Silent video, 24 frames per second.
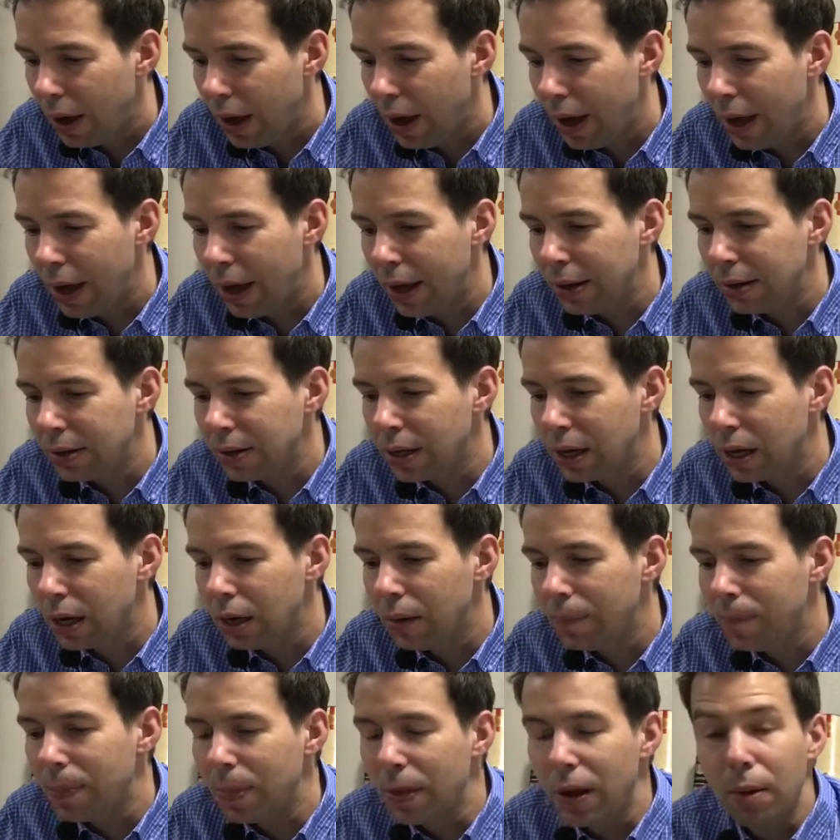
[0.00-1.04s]
And
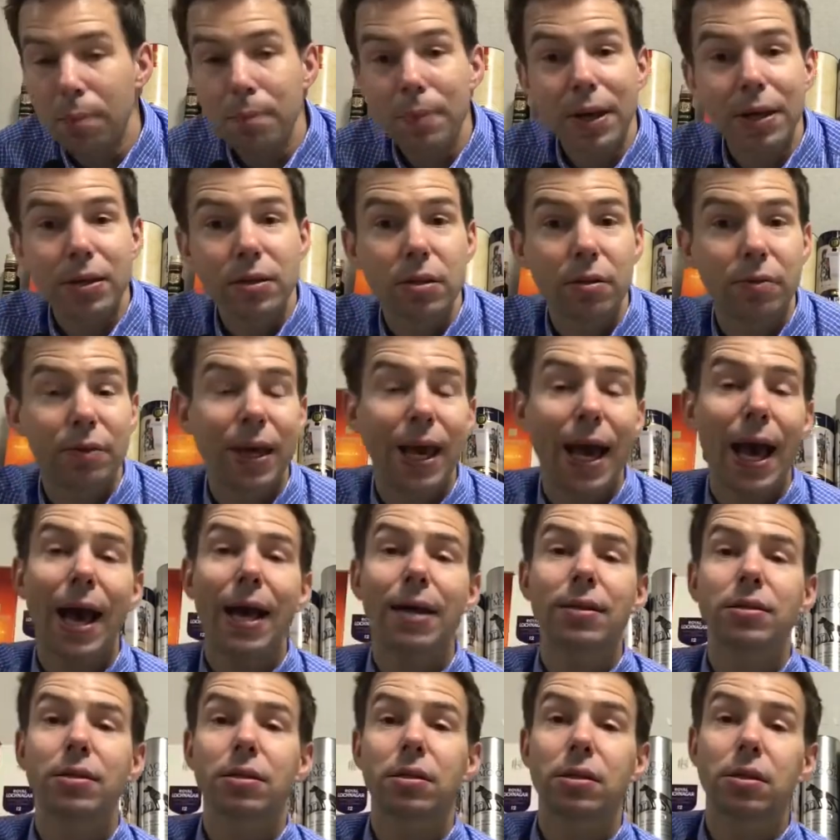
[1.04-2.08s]
a mix of
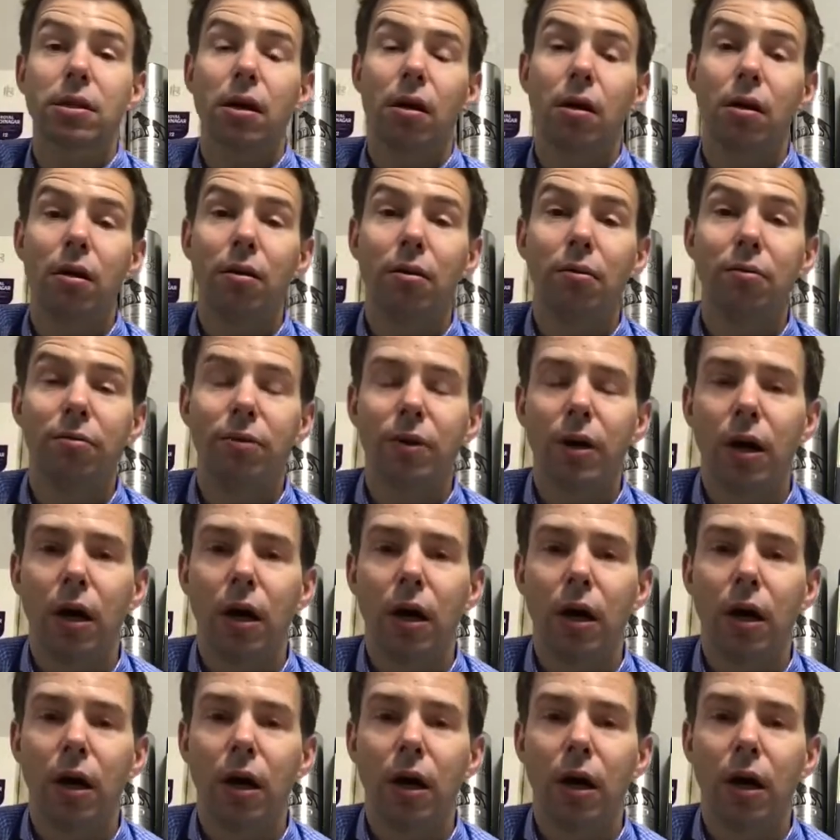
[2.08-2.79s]
casks of